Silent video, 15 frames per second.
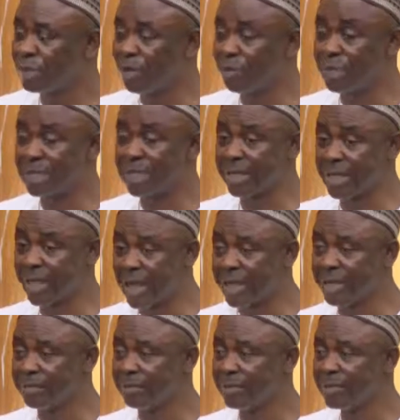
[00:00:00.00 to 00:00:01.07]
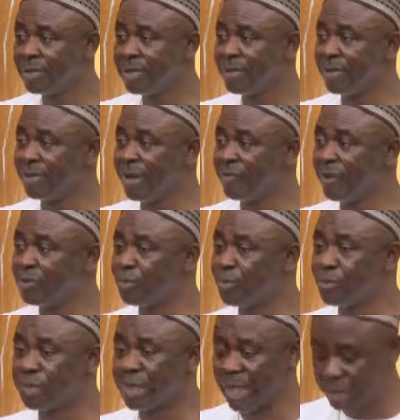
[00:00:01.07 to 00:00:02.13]
of the decline in the revenue
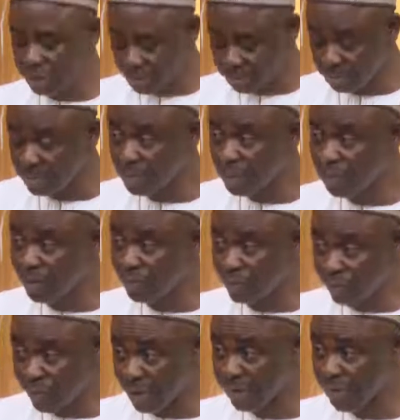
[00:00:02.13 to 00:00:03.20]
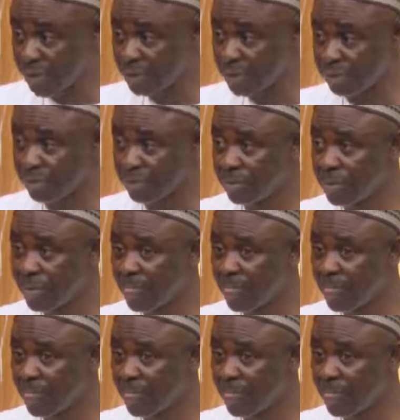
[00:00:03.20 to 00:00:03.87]
projection of the Federation.